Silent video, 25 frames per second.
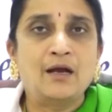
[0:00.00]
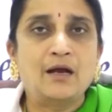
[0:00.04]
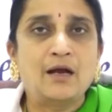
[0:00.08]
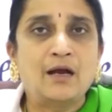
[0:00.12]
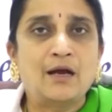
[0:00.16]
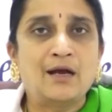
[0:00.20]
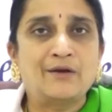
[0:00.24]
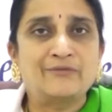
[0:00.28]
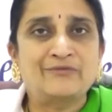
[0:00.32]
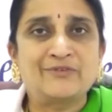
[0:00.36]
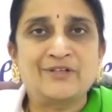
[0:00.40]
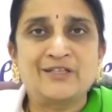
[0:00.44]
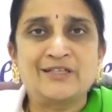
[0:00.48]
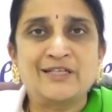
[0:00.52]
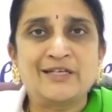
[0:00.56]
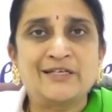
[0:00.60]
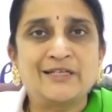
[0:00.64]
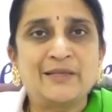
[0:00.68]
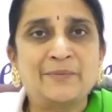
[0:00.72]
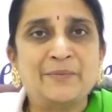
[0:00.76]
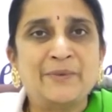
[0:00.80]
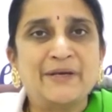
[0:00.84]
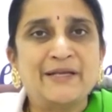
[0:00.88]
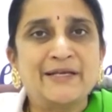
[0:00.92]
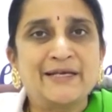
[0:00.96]
After that,
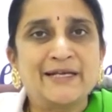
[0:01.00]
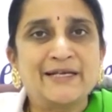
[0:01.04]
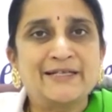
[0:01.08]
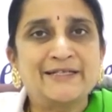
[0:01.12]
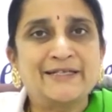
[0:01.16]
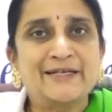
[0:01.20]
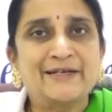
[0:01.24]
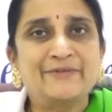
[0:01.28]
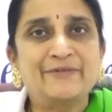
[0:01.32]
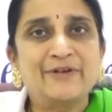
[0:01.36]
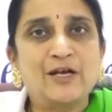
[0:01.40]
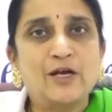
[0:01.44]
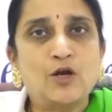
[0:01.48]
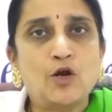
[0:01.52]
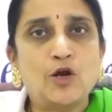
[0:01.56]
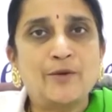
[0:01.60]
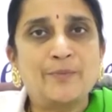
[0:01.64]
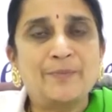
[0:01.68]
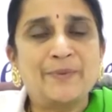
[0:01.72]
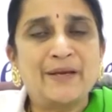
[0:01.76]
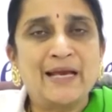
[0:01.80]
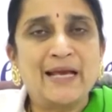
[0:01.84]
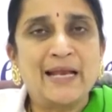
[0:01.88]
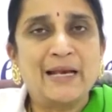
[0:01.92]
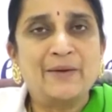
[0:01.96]
the medication will not
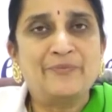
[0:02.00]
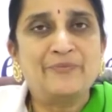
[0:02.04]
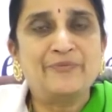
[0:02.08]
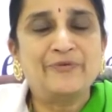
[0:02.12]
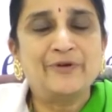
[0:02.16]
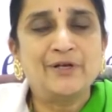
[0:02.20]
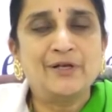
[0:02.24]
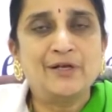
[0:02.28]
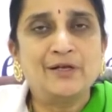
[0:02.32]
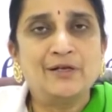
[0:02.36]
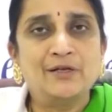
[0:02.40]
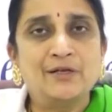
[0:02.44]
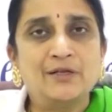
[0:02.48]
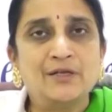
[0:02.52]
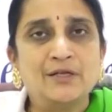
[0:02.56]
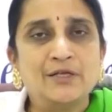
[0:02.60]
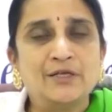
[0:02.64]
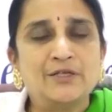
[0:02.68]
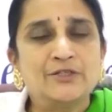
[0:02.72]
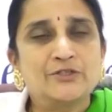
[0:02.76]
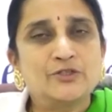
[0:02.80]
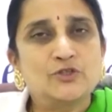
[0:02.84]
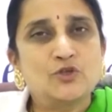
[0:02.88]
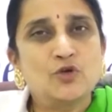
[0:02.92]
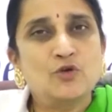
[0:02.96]
be helpful.
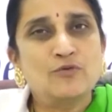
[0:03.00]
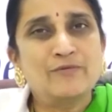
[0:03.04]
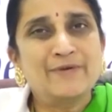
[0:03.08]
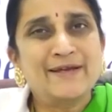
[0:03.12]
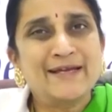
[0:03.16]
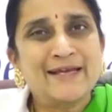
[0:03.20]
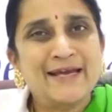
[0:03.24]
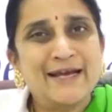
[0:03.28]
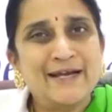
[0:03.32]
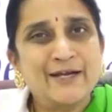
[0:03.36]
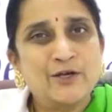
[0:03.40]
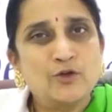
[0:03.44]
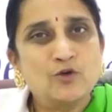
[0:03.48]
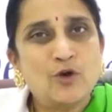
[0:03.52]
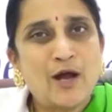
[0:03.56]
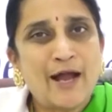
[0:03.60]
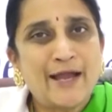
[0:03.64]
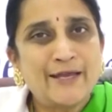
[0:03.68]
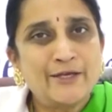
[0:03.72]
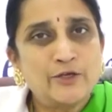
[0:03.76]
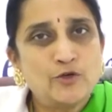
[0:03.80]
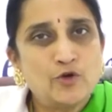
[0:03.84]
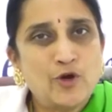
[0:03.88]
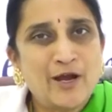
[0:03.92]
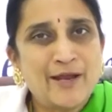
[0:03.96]
So, we can do
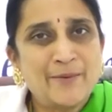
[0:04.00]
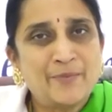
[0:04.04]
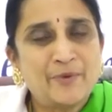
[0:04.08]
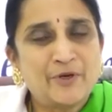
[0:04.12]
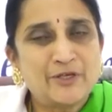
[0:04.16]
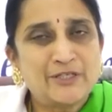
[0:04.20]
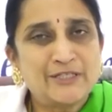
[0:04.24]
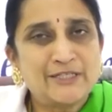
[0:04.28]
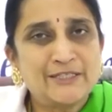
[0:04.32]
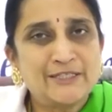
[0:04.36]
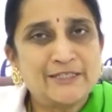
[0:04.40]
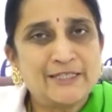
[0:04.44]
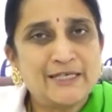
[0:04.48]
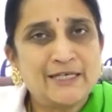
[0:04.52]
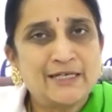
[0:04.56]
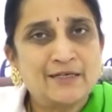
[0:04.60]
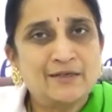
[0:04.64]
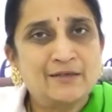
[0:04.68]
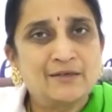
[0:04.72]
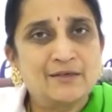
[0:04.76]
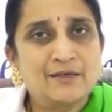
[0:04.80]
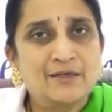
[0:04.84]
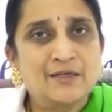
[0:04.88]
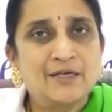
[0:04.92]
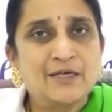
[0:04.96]
IUI procedure.
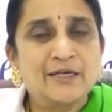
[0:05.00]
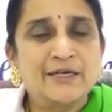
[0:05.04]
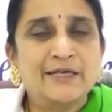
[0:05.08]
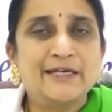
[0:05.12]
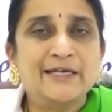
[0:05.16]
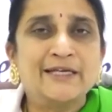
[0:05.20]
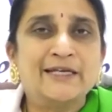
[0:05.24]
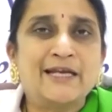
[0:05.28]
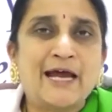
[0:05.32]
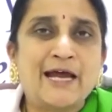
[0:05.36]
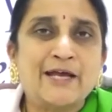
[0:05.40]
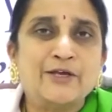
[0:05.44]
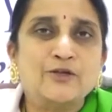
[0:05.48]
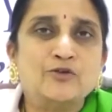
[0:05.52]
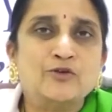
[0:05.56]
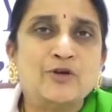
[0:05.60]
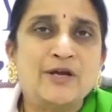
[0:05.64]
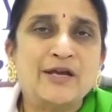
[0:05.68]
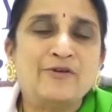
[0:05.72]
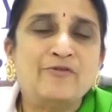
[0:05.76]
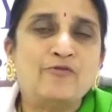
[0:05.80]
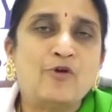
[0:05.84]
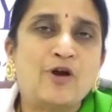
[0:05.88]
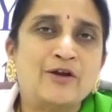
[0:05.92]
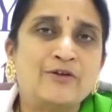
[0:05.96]
In
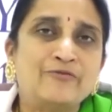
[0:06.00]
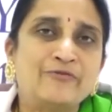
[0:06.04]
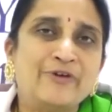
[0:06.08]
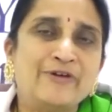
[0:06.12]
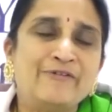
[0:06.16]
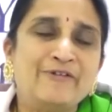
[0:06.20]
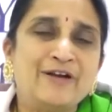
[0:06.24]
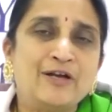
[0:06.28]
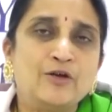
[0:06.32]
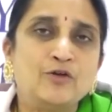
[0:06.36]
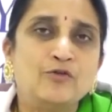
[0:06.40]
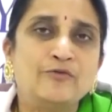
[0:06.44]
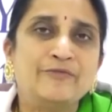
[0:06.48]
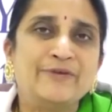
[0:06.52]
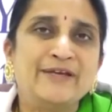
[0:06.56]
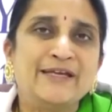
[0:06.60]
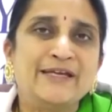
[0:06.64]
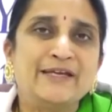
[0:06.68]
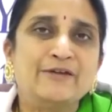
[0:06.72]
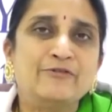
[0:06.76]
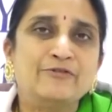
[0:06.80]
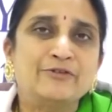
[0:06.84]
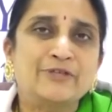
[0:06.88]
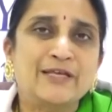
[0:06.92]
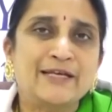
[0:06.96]
IUI, what we will do? We
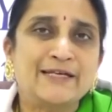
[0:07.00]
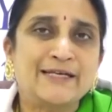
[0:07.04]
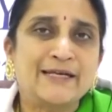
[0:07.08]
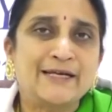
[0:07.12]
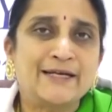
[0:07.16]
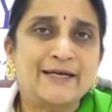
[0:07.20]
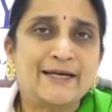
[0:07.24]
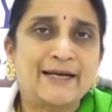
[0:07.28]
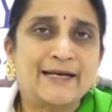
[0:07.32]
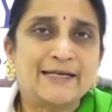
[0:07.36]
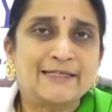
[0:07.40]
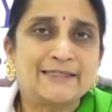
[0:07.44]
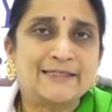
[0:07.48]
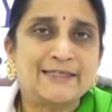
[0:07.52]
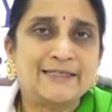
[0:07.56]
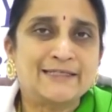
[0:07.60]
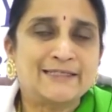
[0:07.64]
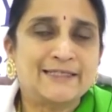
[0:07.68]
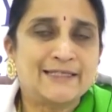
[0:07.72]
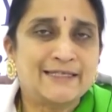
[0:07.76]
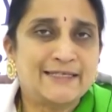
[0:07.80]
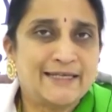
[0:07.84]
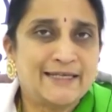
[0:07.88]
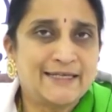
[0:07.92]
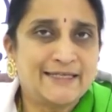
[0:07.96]
give certain drugs and
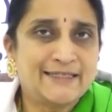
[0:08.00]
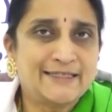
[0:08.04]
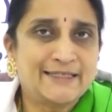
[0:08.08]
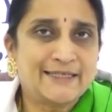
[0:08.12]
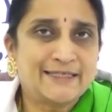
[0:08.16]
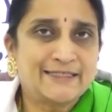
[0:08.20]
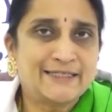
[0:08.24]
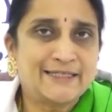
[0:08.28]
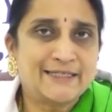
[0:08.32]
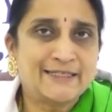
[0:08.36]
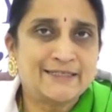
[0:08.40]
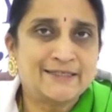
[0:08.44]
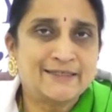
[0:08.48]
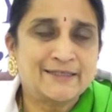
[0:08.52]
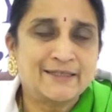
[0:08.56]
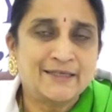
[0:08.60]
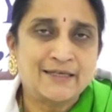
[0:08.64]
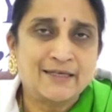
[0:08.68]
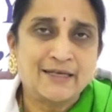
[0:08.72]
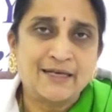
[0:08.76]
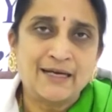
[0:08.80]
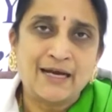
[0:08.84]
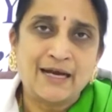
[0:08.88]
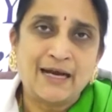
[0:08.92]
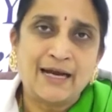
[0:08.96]
certain injections,
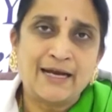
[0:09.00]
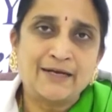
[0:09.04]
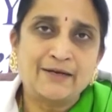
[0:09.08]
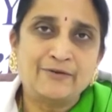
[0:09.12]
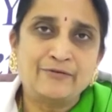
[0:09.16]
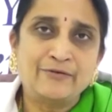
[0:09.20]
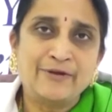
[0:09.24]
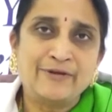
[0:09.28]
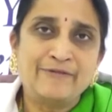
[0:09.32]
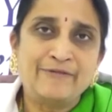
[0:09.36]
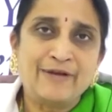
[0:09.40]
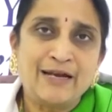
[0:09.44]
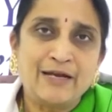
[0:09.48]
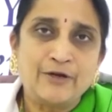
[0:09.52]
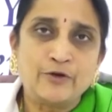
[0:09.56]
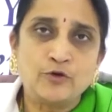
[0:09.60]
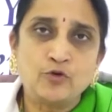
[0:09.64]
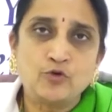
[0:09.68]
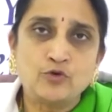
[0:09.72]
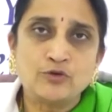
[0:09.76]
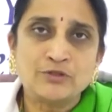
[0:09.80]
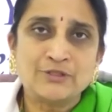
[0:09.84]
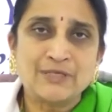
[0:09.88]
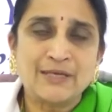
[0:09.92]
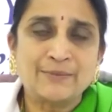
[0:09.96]
and we will
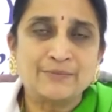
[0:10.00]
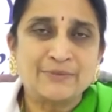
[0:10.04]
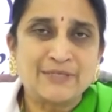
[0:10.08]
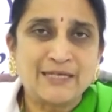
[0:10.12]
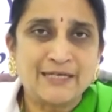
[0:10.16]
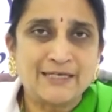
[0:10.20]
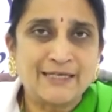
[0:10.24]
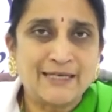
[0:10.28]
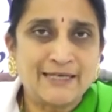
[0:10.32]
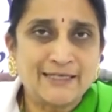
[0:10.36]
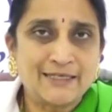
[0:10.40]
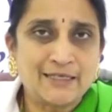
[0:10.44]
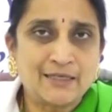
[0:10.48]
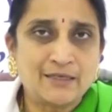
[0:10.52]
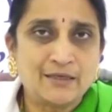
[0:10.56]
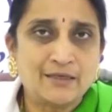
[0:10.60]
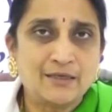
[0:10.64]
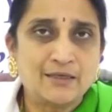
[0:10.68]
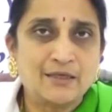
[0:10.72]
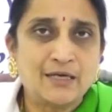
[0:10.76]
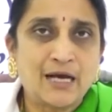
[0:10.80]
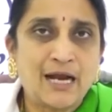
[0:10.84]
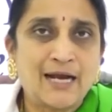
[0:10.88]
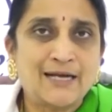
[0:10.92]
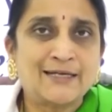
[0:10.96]
do some certain
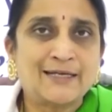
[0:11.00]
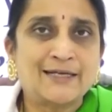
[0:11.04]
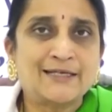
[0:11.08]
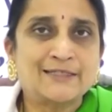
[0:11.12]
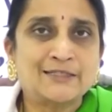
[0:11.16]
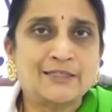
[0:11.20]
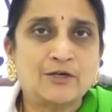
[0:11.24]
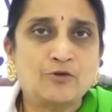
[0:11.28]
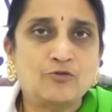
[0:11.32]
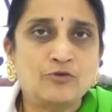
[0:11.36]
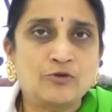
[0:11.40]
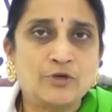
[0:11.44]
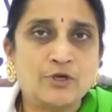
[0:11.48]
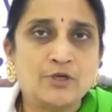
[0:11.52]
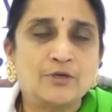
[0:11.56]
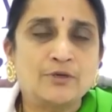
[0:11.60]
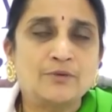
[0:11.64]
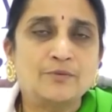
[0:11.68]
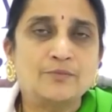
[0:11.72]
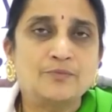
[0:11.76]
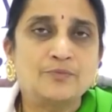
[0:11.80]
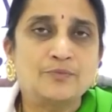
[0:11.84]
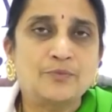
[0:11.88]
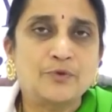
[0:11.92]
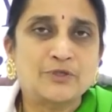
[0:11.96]
ultrasound
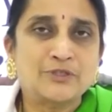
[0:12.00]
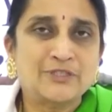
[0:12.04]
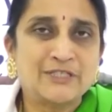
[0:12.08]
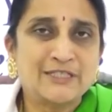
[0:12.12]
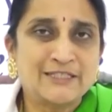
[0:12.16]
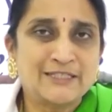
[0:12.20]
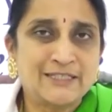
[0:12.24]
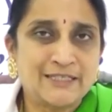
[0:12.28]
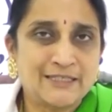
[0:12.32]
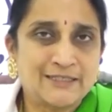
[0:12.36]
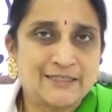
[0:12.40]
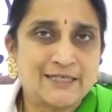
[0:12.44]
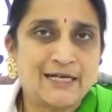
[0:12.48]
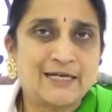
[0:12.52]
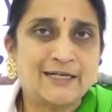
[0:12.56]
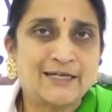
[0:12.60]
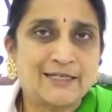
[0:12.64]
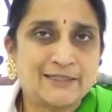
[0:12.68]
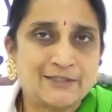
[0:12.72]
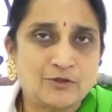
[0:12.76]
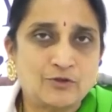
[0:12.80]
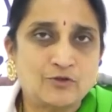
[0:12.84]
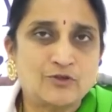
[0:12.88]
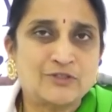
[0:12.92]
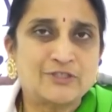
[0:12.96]
procedures,
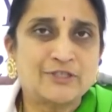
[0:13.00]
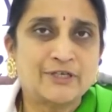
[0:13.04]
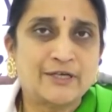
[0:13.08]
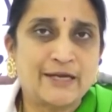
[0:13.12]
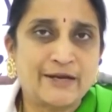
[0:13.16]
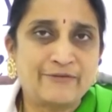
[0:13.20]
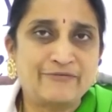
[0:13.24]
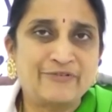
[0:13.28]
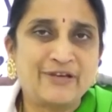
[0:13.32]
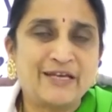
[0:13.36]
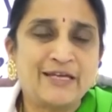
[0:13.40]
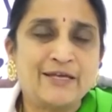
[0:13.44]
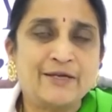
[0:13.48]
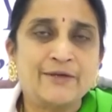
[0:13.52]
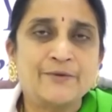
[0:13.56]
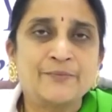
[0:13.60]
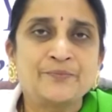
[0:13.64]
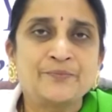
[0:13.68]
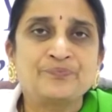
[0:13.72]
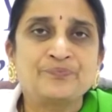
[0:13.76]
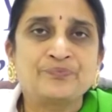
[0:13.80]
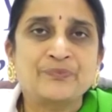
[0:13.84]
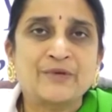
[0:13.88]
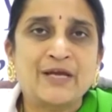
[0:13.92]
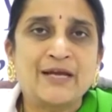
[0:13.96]
ultrasonography,
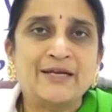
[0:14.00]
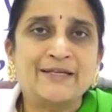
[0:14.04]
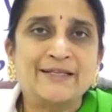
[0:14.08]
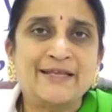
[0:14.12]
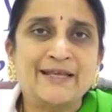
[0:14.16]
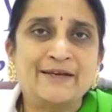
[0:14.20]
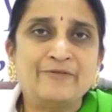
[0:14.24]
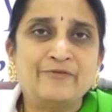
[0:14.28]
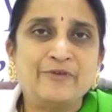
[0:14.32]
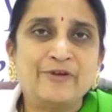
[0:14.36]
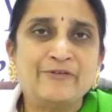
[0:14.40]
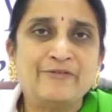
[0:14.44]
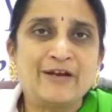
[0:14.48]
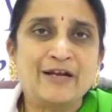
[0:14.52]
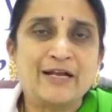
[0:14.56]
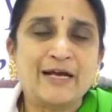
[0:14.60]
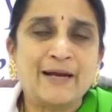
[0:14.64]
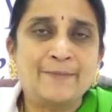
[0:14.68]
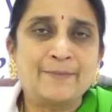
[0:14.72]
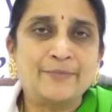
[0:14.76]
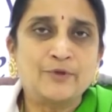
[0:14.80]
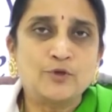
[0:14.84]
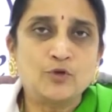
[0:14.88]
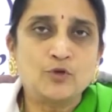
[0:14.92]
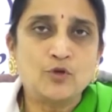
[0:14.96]
and then we will
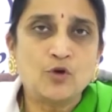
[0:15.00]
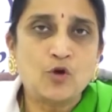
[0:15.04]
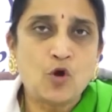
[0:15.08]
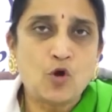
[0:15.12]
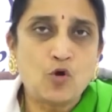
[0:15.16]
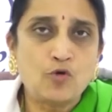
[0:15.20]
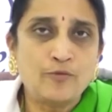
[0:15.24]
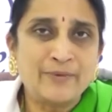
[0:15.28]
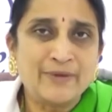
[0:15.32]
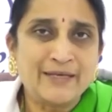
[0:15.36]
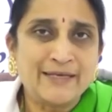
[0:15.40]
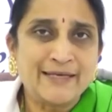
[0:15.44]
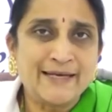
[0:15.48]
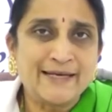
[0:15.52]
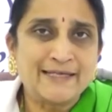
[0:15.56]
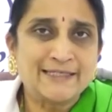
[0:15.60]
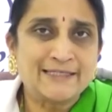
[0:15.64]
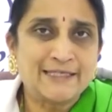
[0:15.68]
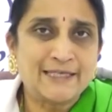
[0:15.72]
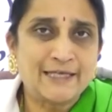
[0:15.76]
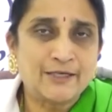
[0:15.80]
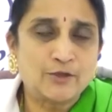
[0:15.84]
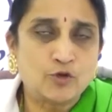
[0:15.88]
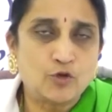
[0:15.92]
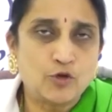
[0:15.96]
come to know how many eggs
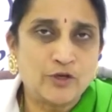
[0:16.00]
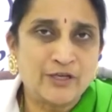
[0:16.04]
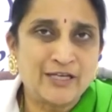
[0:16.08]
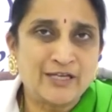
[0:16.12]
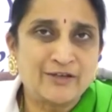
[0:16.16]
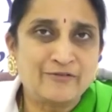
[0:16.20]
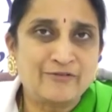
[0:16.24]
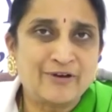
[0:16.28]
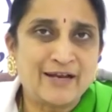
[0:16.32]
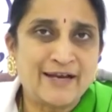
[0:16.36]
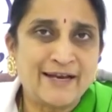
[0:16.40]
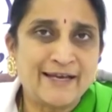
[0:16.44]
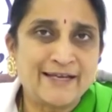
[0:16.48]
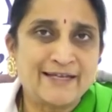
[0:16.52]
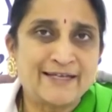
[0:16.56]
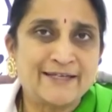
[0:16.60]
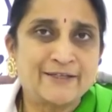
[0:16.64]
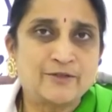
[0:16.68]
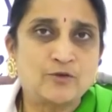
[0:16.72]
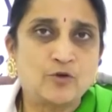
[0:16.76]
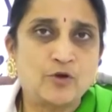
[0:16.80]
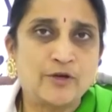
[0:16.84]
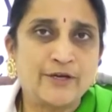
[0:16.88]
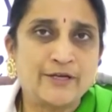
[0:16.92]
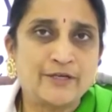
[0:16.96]
are growing. 1 egg is
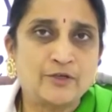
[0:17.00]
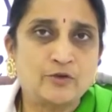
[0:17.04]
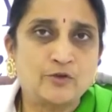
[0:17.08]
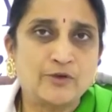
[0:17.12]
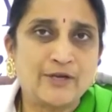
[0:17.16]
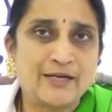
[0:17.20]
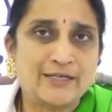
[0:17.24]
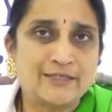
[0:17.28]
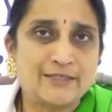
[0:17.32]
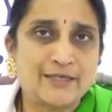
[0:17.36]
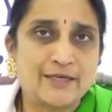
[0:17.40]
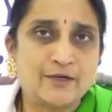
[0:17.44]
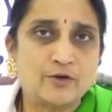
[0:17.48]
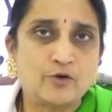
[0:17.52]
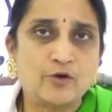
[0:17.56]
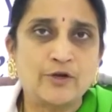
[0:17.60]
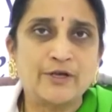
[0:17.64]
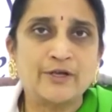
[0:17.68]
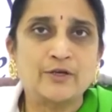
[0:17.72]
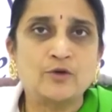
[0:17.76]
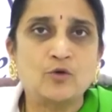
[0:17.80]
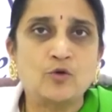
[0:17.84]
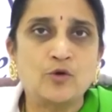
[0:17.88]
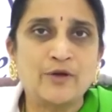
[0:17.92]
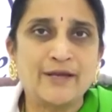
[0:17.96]
growing, 2 eggs are
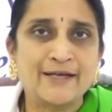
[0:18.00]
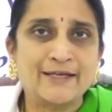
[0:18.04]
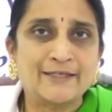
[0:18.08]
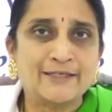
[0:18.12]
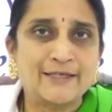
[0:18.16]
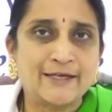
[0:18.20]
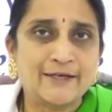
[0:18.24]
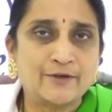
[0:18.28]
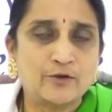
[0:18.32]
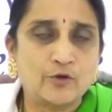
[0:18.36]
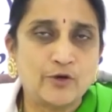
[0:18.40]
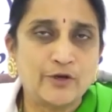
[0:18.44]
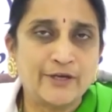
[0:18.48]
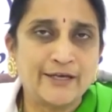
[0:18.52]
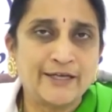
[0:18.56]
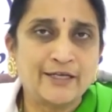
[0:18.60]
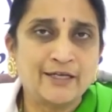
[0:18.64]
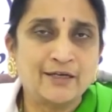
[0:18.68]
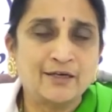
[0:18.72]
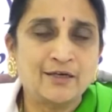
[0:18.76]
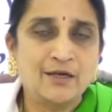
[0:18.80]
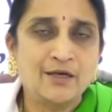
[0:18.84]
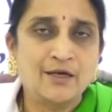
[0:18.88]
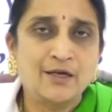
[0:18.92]
growing, no eggs are growing.